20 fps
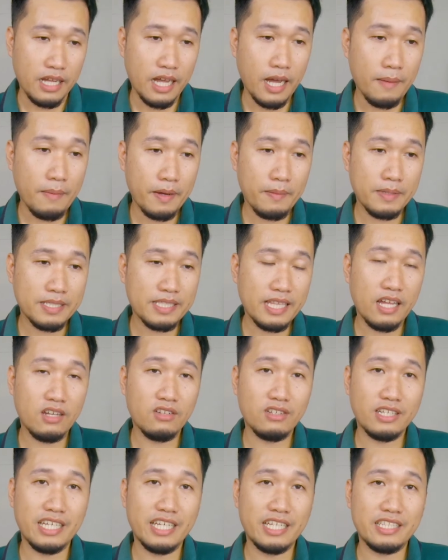Habang mas
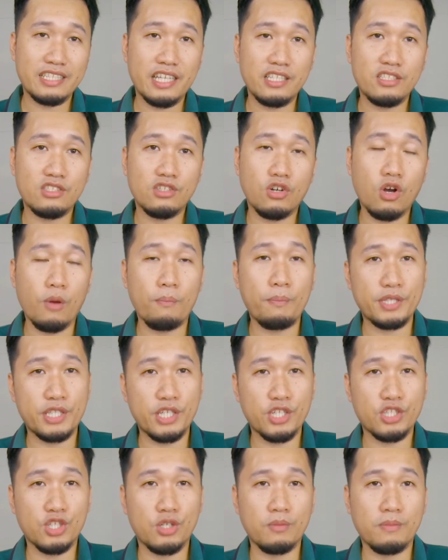lalong naging intense yung
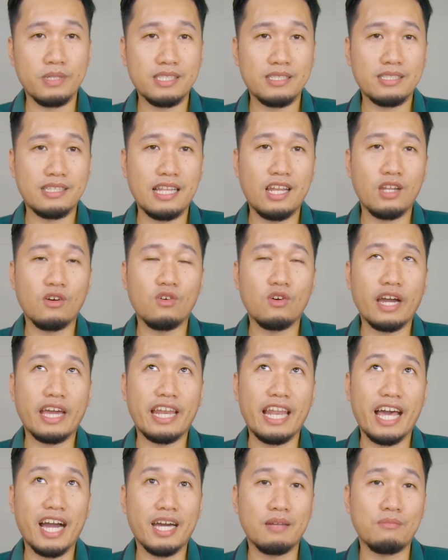competition, mas lalong
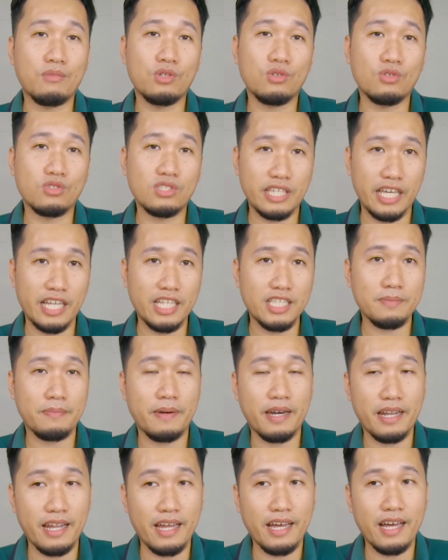kailangan mo ng skills
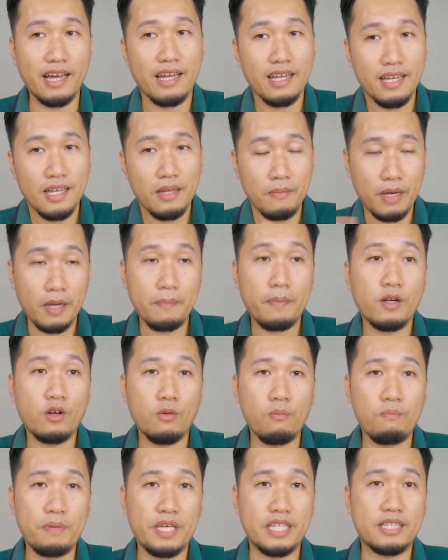para
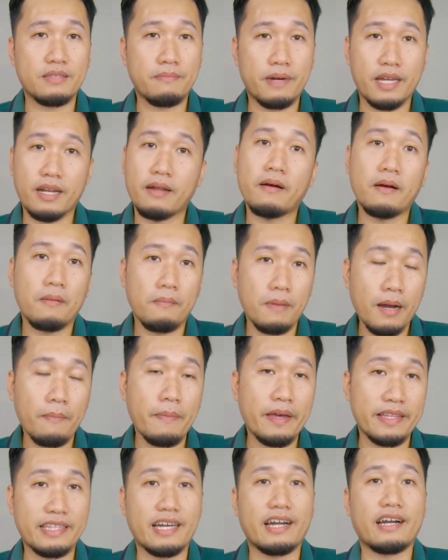makipag-compete, para
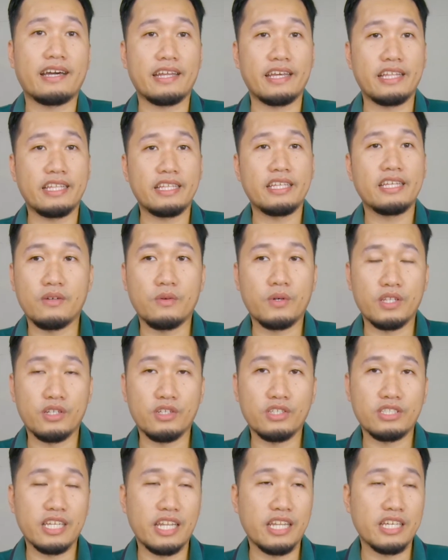makabenta ka rin. Whether
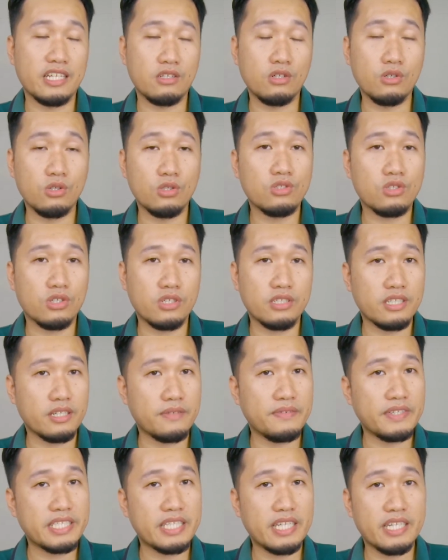you're selling goods or
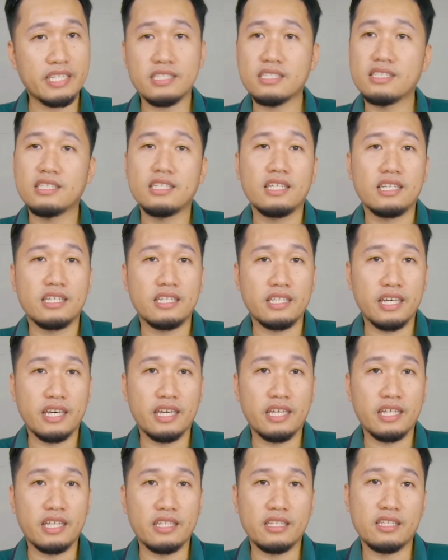services,
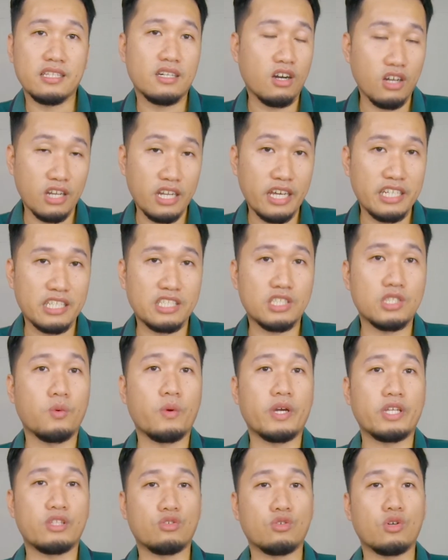then online is the
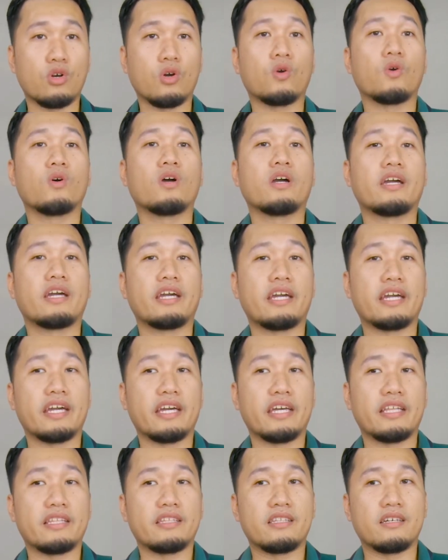way to go.
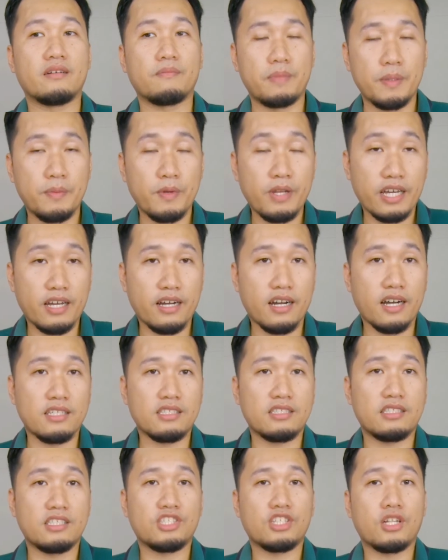And people like
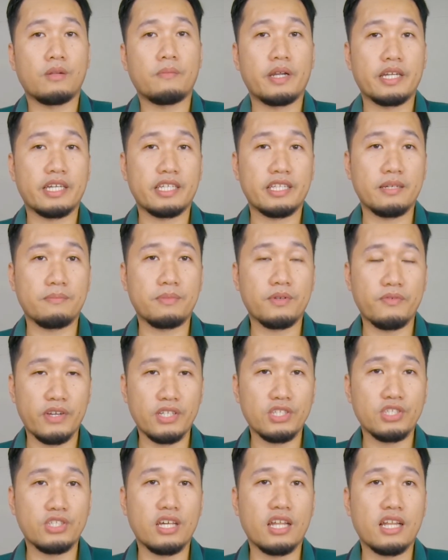us, digital marketing
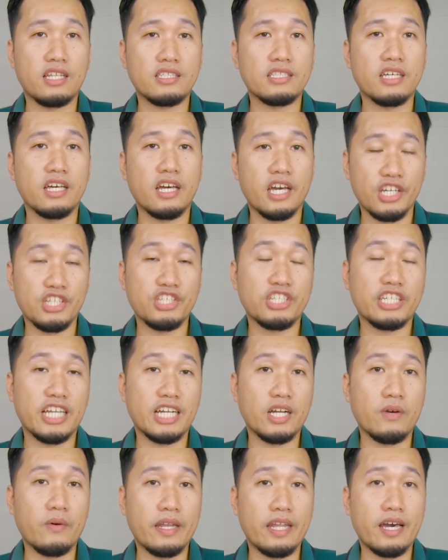professionals, ayun yung
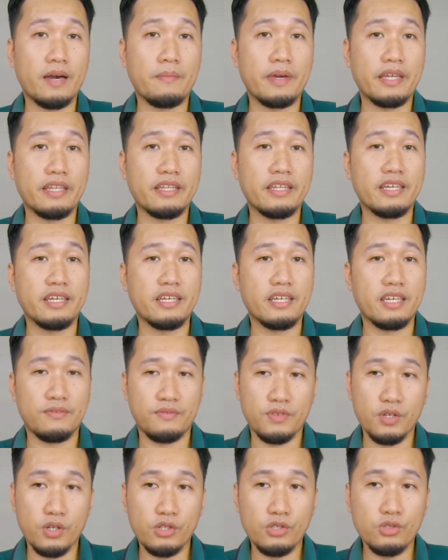ginagawa namin. If
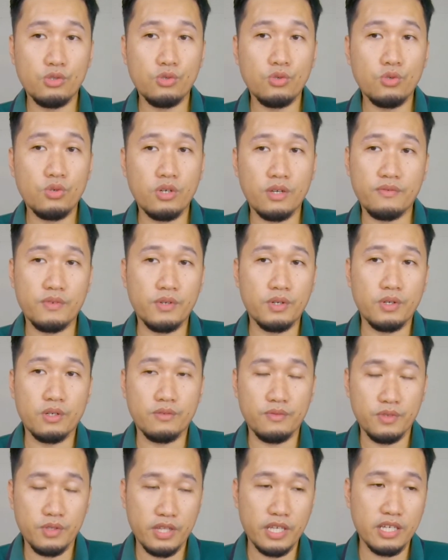you're new, if you
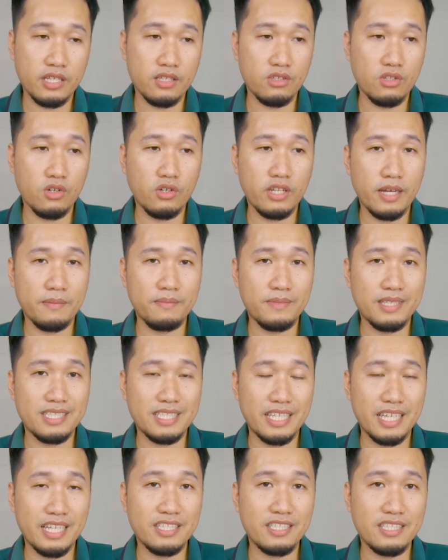if you think you don't have the
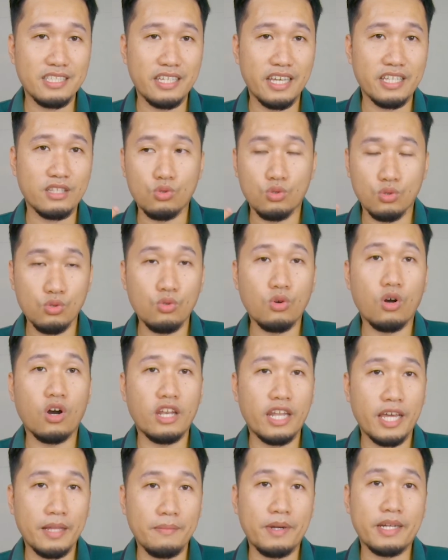skills yet to do
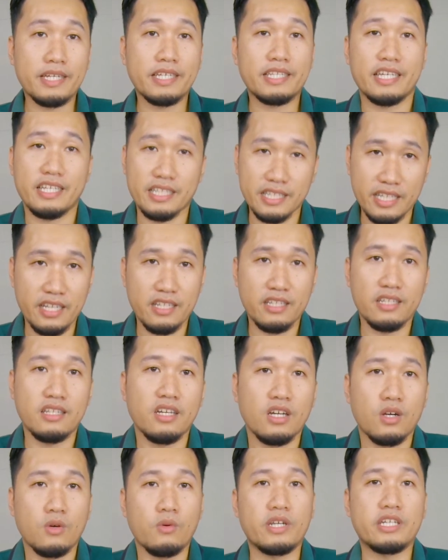online marketing, then
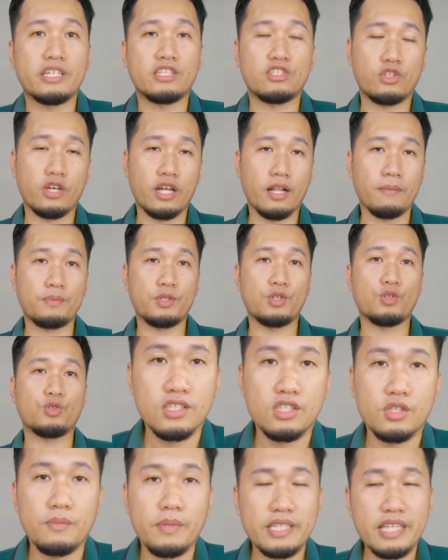we're here to help you.
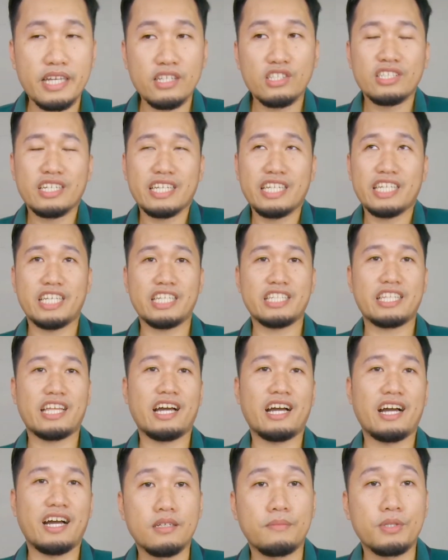So, balik tayo sa
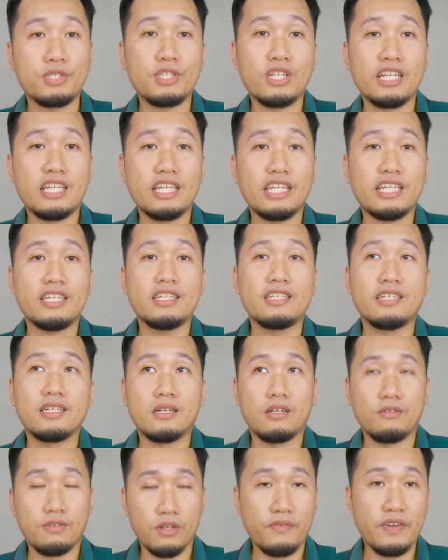kinikita. Personally,
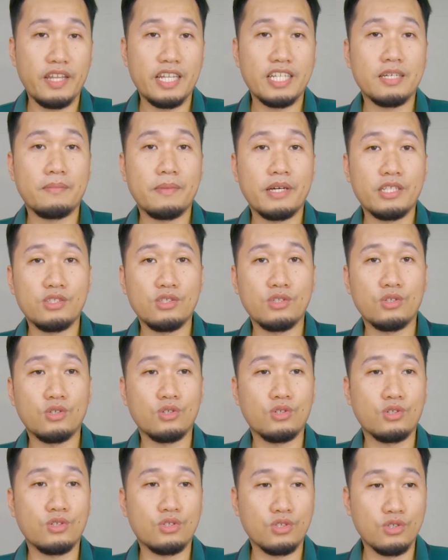fulfilling naman
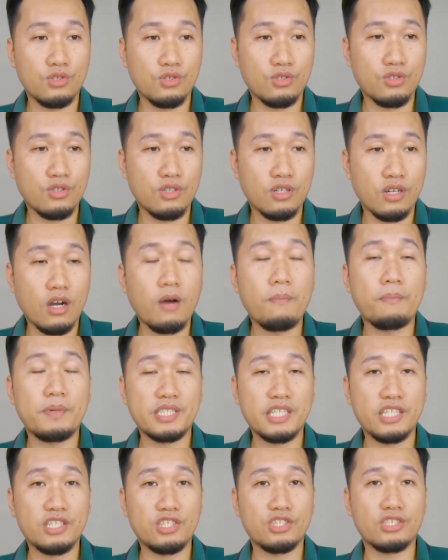yung yung
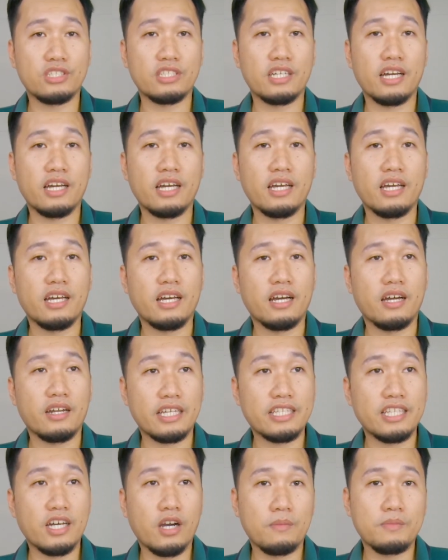compensation niya.
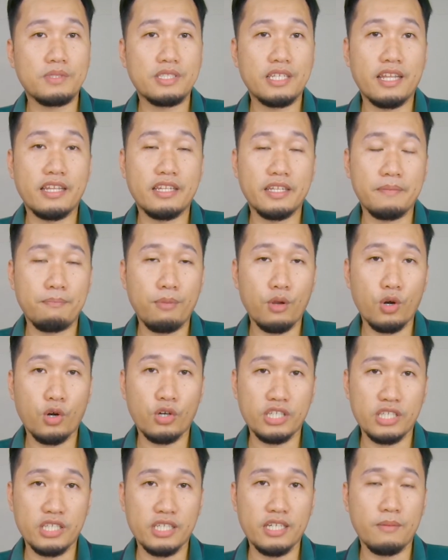Right now, I'm still an
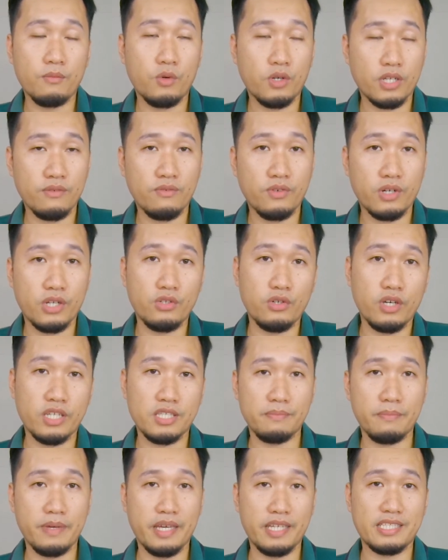employee. I'm working for a U
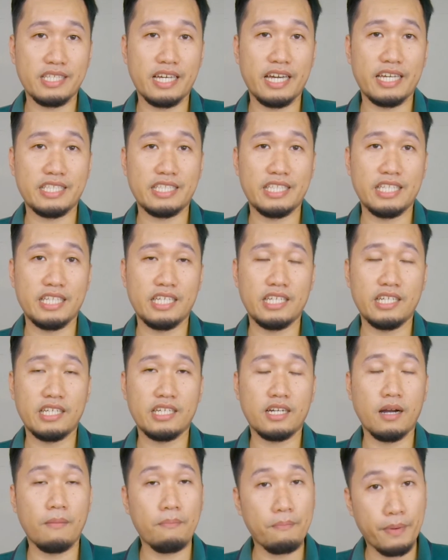S-based I T
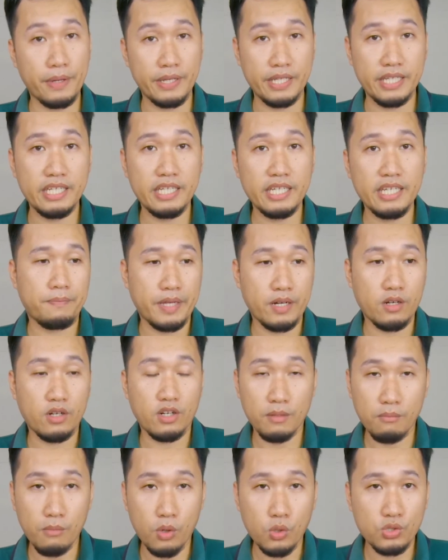company, pero
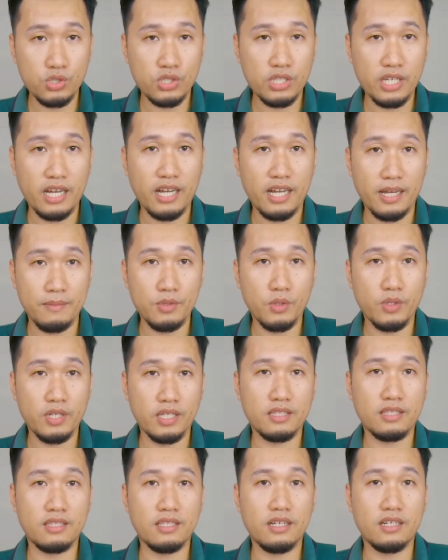remote siya. I'm doing
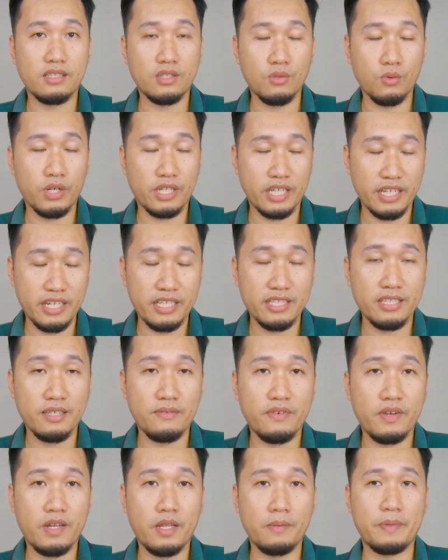it the, the work here in the
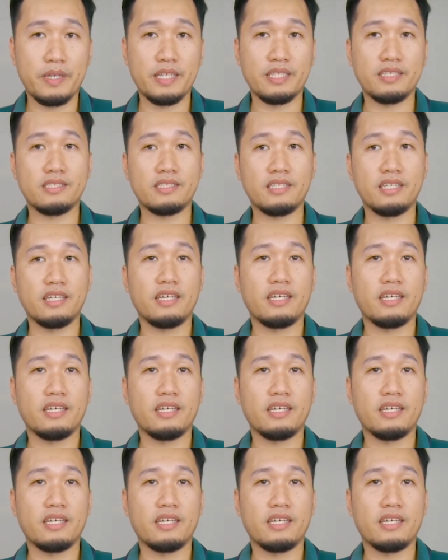Philippines.